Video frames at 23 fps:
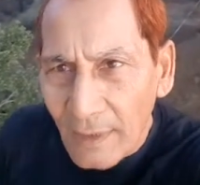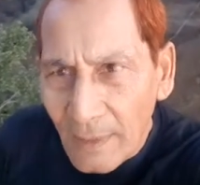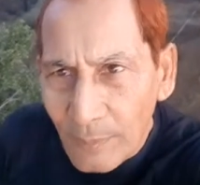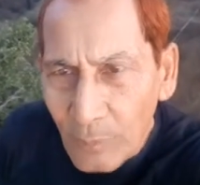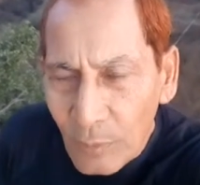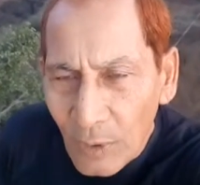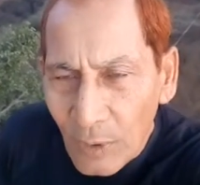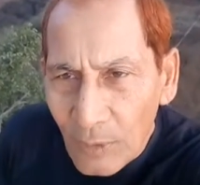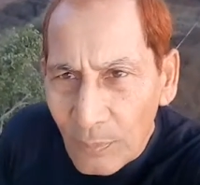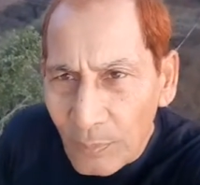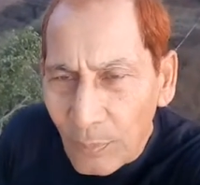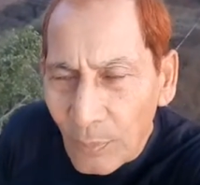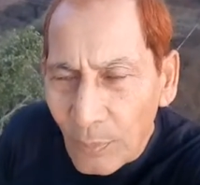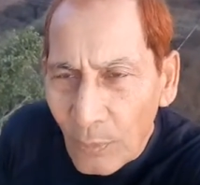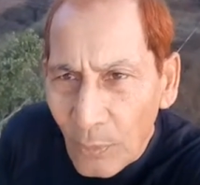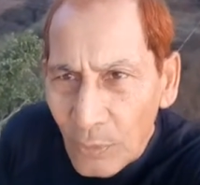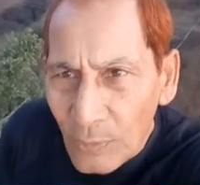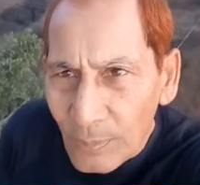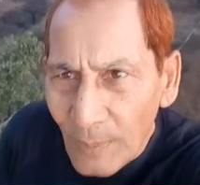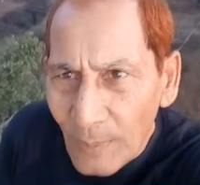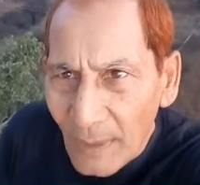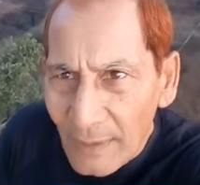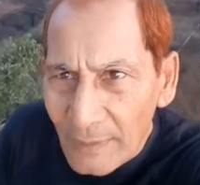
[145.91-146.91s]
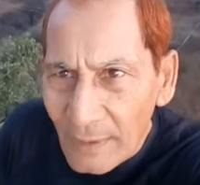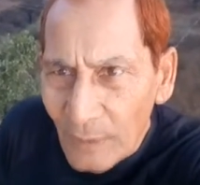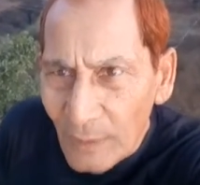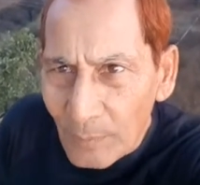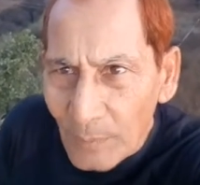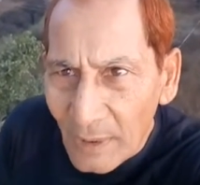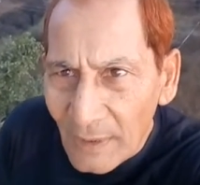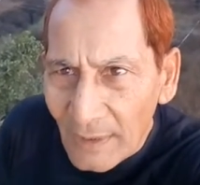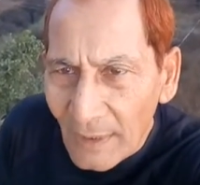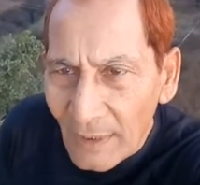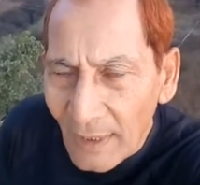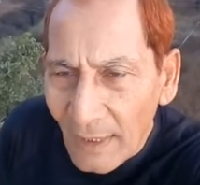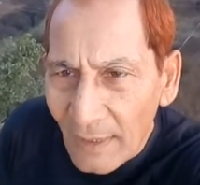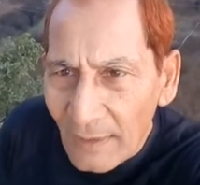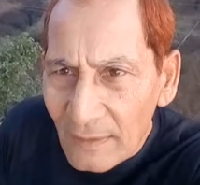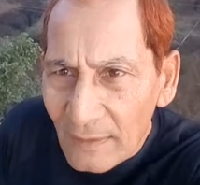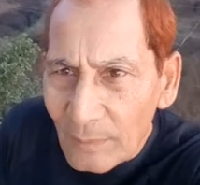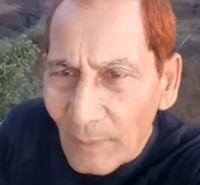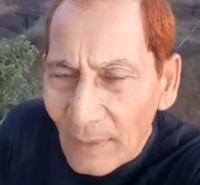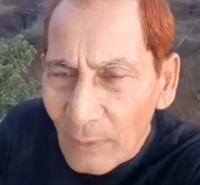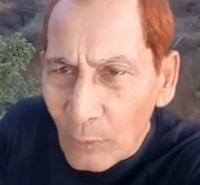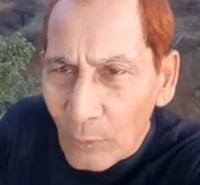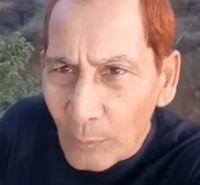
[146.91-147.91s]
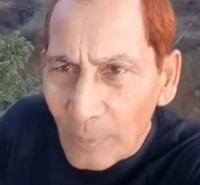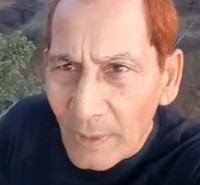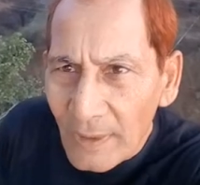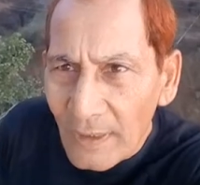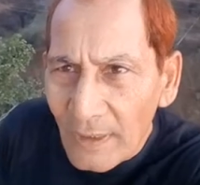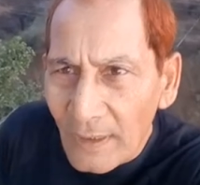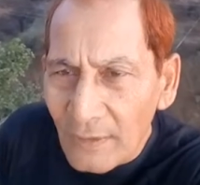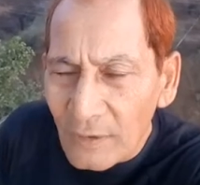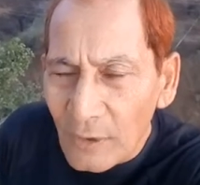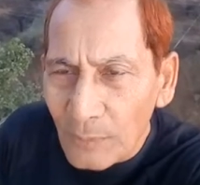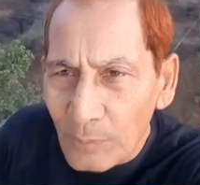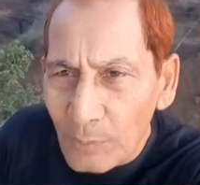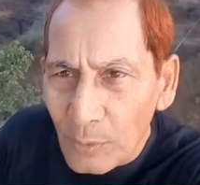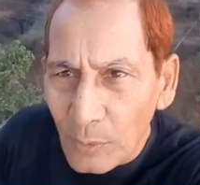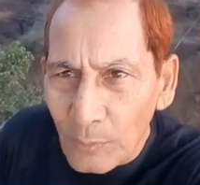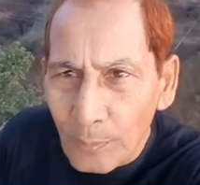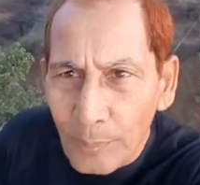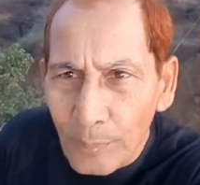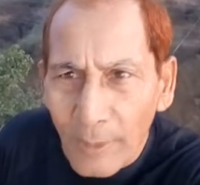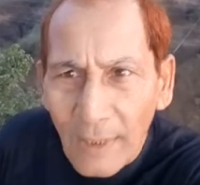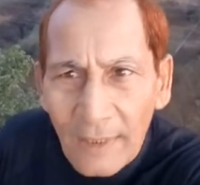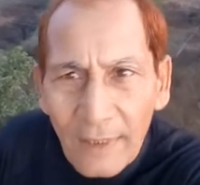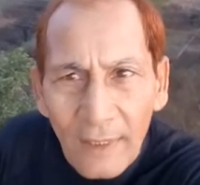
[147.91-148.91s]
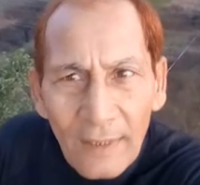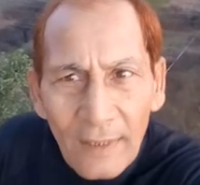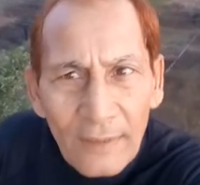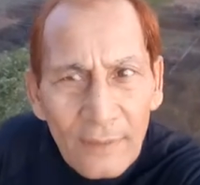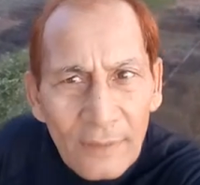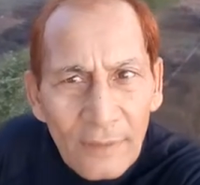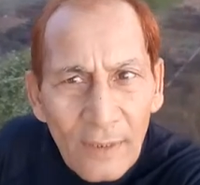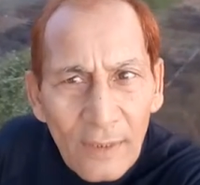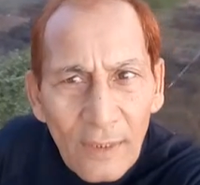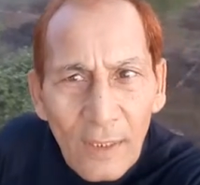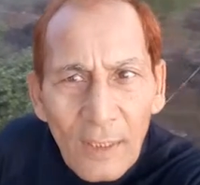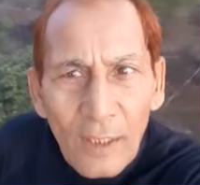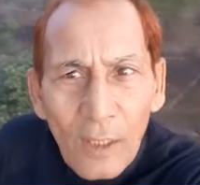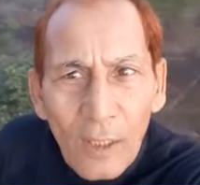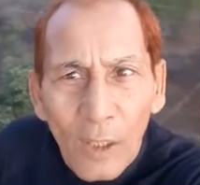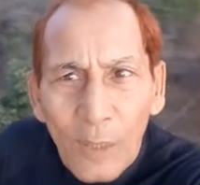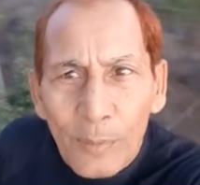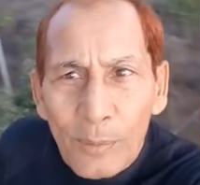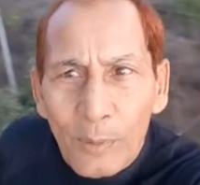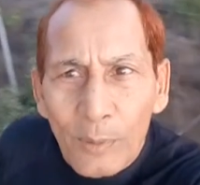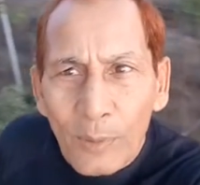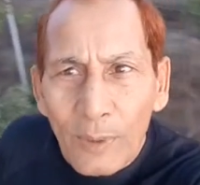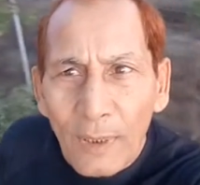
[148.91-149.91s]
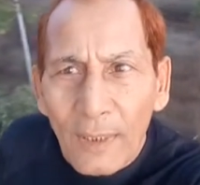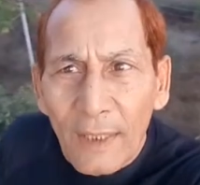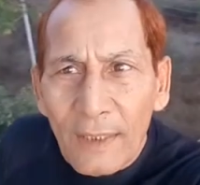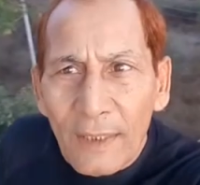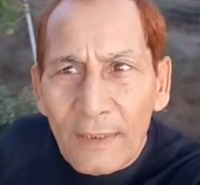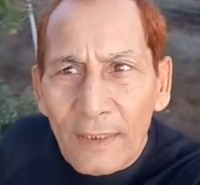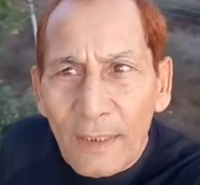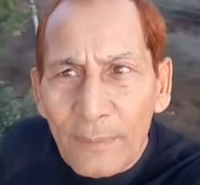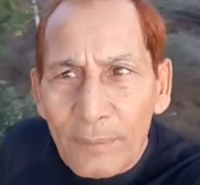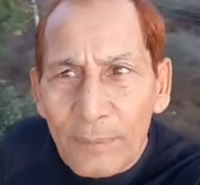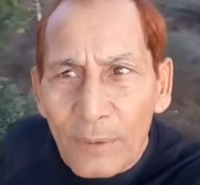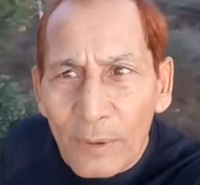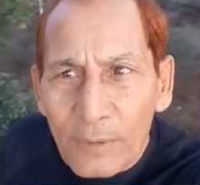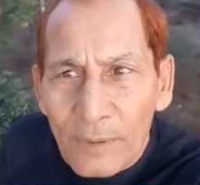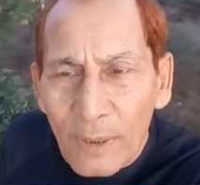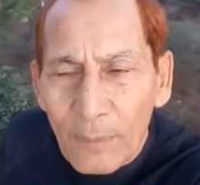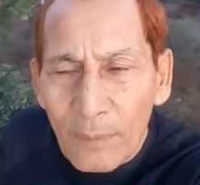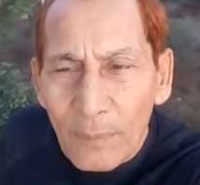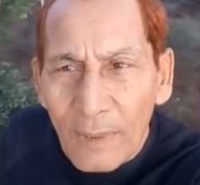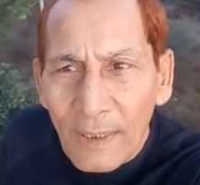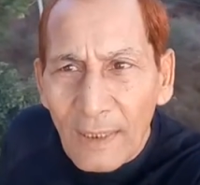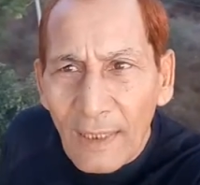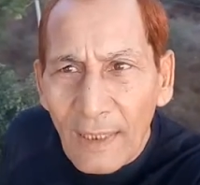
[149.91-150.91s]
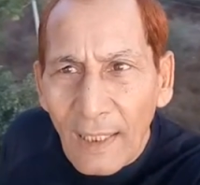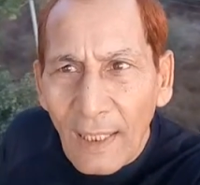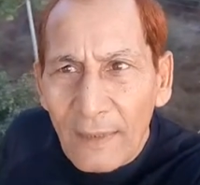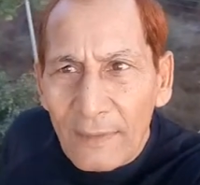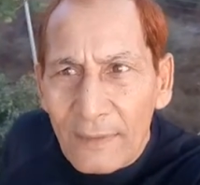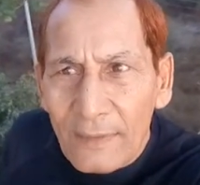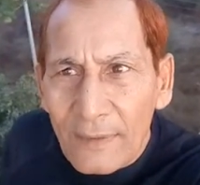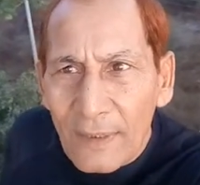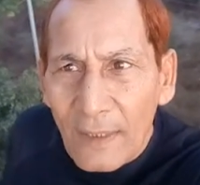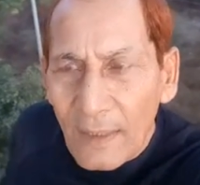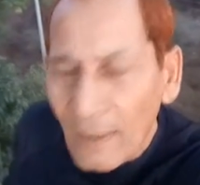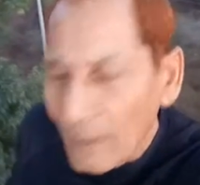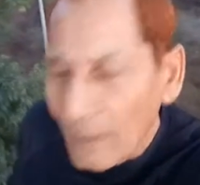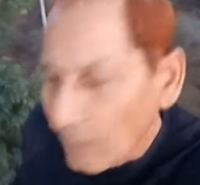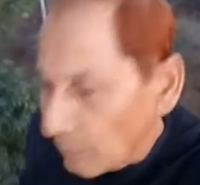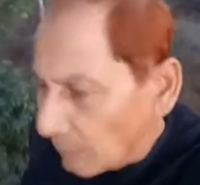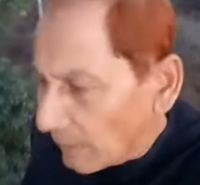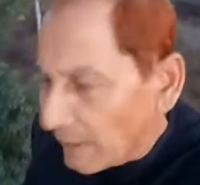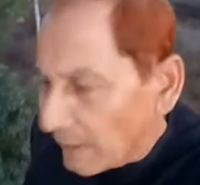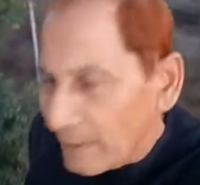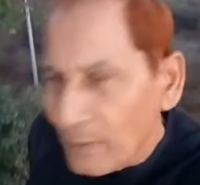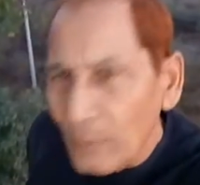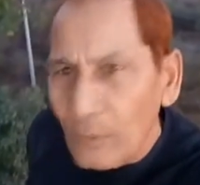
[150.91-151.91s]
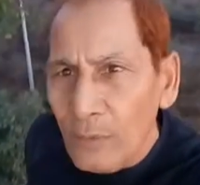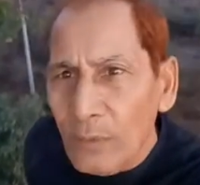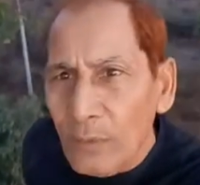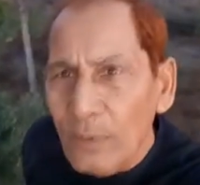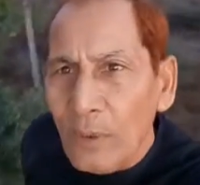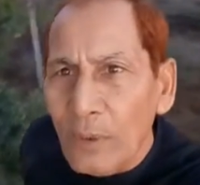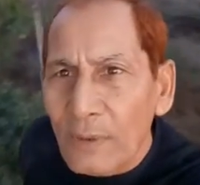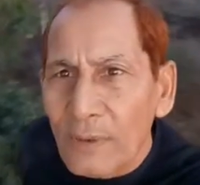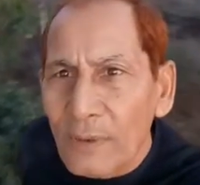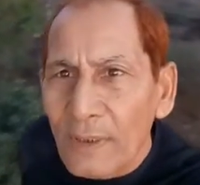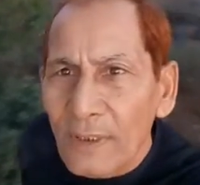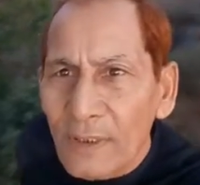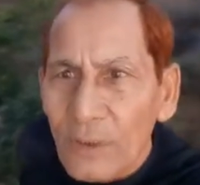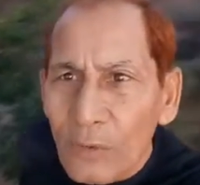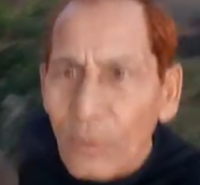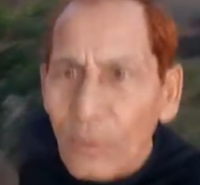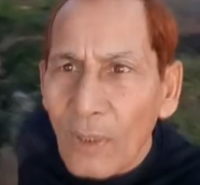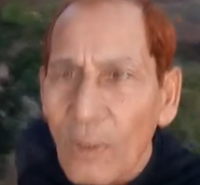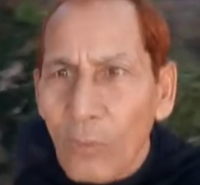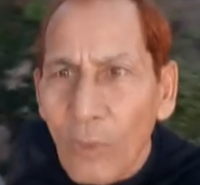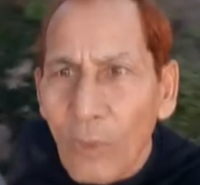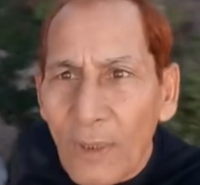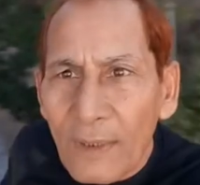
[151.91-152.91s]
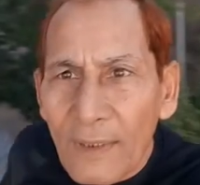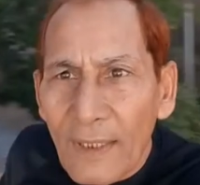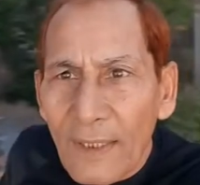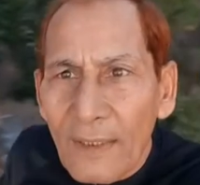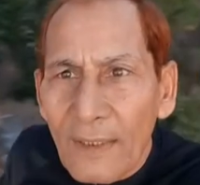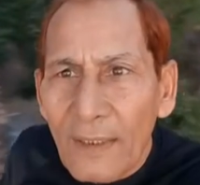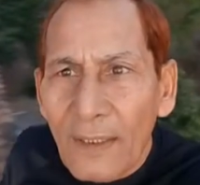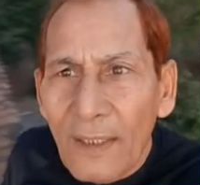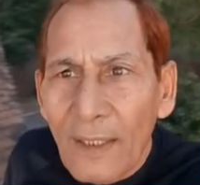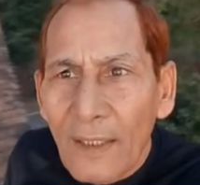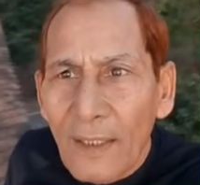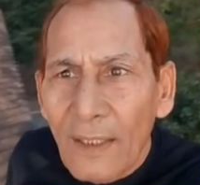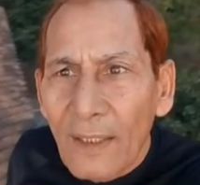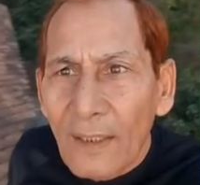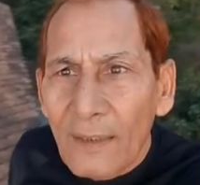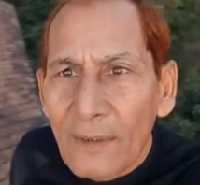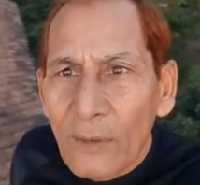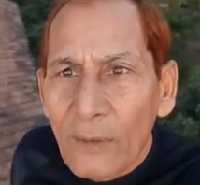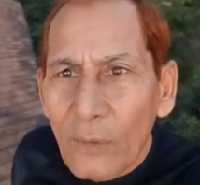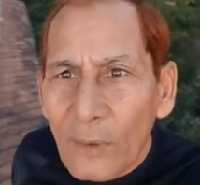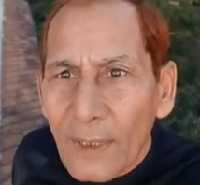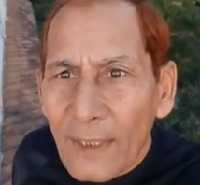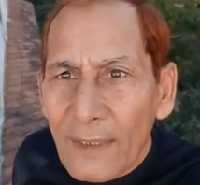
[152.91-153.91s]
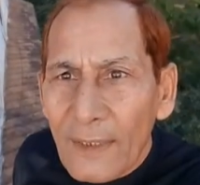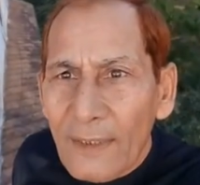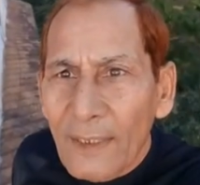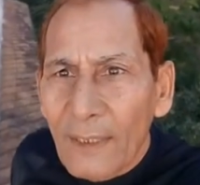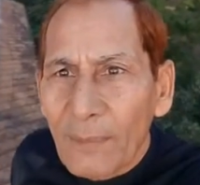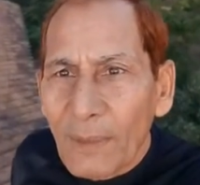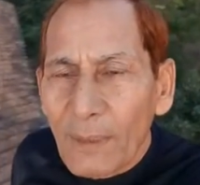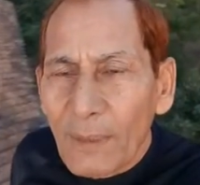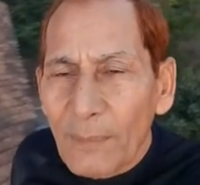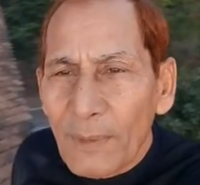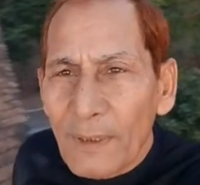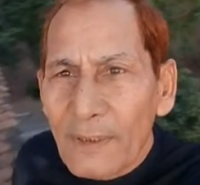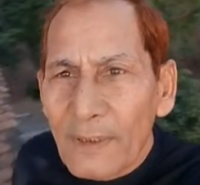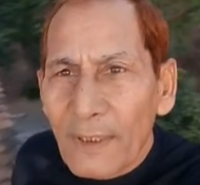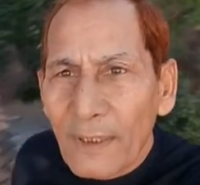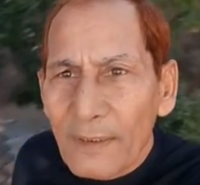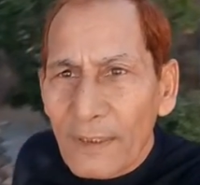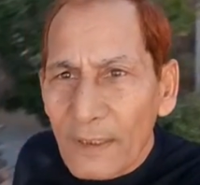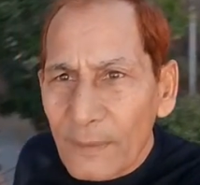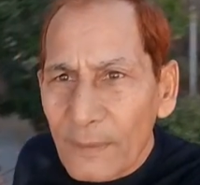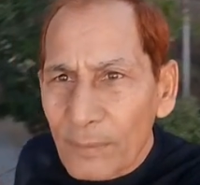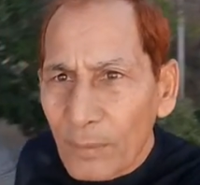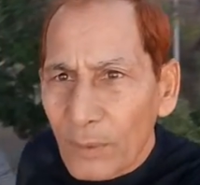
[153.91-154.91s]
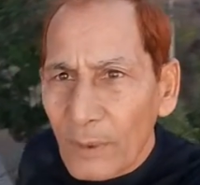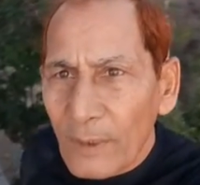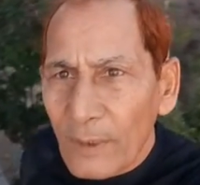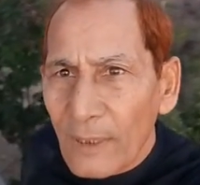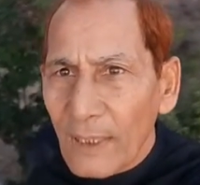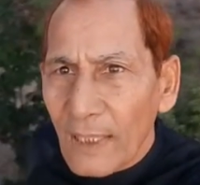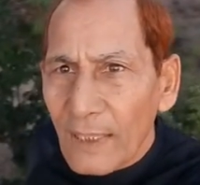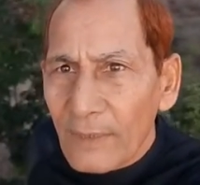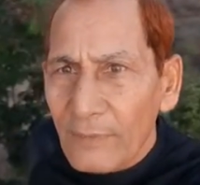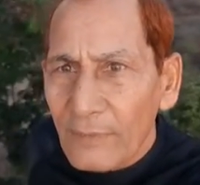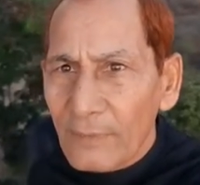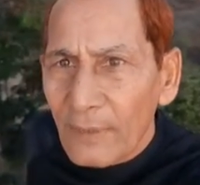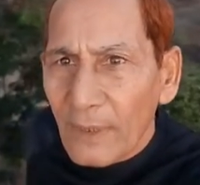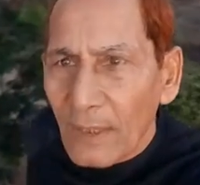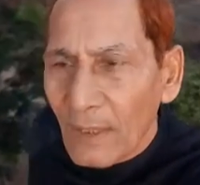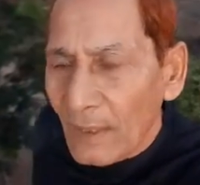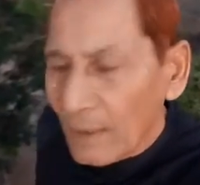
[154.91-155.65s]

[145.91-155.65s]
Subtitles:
If you are forced by somebody else, by opinions of your parents, of your relatives or somebody else, where you do not enjoy working, you can never be successful in life.